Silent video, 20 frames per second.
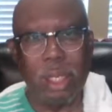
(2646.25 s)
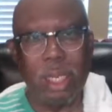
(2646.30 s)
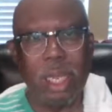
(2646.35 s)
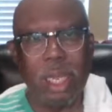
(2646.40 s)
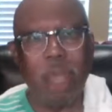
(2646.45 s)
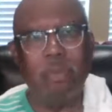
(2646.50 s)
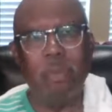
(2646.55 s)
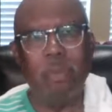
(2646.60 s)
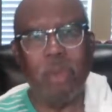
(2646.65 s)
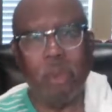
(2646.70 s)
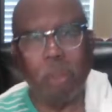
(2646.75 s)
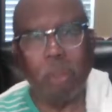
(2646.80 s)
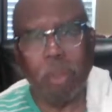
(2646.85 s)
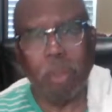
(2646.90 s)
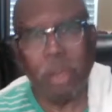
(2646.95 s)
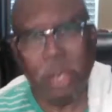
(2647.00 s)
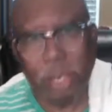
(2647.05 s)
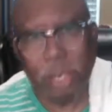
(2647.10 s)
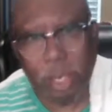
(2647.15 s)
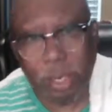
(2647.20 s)
If you
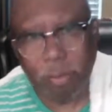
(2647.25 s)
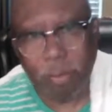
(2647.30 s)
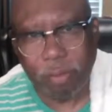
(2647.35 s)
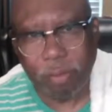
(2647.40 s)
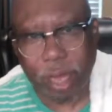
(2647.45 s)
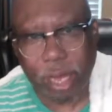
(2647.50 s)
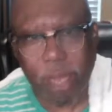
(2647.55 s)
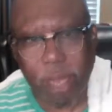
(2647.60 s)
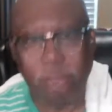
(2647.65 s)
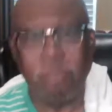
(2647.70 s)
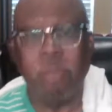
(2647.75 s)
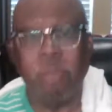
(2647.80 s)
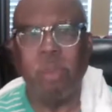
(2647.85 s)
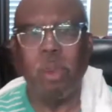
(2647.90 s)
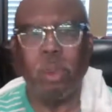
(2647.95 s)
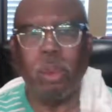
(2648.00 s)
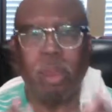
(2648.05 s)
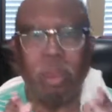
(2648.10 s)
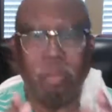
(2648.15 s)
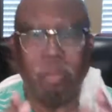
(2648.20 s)
believe that, if
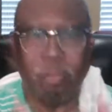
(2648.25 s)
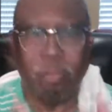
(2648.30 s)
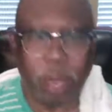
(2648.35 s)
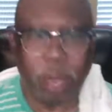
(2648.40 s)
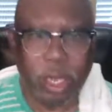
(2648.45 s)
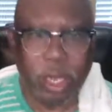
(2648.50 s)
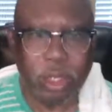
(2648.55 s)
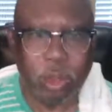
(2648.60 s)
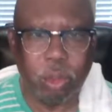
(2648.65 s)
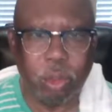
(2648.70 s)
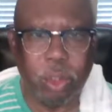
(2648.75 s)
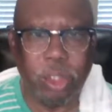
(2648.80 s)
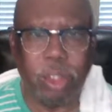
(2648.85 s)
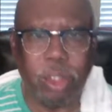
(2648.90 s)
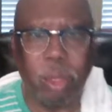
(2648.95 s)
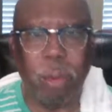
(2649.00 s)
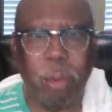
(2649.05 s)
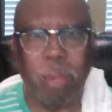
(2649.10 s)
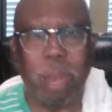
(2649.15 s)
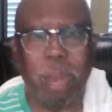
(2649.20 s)
you confess with
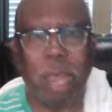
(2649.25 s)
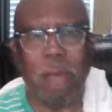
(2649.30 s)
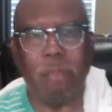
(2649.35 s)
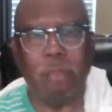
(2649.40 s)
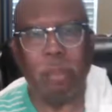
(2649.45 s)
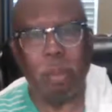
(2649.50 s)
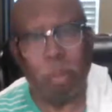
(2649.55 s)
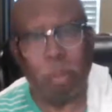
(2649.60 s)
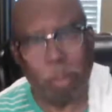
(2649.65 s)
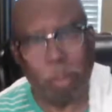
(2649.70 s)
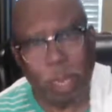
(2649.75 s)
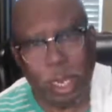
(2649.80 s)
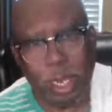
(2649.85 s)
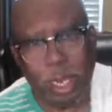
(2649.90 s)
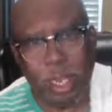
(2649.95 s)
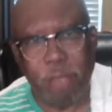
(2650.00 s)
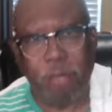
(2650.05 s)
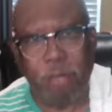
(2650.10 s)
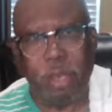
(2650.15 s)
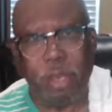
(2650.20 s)
your mouth and
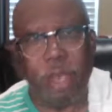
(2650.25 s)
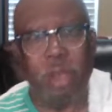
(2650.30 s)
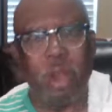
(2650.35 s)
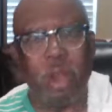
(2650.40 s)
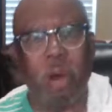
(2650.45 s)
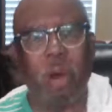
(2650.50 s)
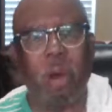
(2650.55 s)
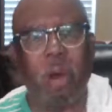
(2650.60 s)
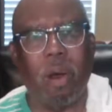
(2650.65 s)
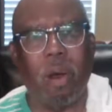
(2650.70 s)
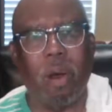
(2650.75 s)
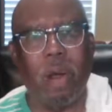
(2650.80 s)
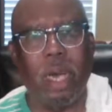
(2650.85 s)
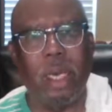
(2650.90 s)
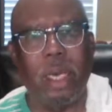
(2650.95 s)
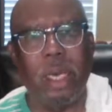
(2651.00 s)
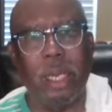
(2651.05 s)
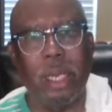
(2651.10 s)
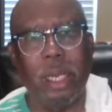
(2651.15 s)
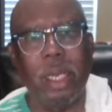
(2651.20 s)
believe in your heart,
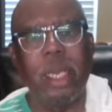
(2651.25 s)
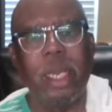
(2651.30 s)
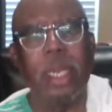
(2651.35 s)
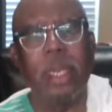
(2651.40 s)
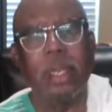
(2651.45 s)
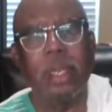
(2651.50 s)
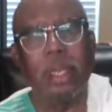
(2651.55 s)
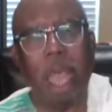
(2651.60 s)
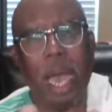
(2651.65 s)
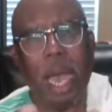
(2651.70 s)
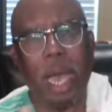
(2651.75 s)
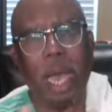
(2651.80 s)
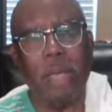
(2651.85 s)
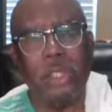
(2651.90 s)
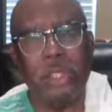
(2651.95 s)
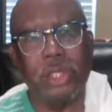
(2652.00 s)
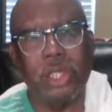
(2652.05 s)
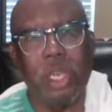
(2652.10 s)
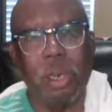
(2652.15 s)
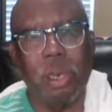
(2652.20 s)
thou
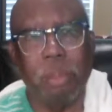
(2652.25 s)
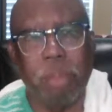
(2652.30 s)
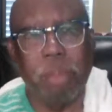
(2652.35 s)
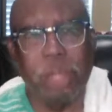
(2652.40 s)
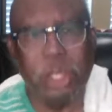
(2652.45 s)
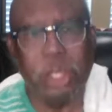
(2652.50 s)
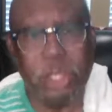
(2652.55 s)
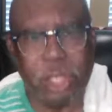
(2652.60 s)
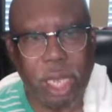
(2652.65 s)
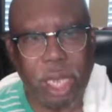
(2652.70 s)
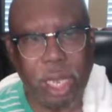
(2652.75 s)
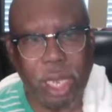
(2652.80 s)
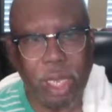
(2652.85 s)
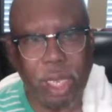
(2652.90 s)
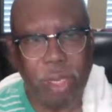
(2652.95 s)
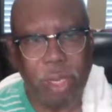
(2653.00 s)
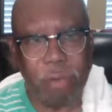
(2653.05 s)
shalt be saved.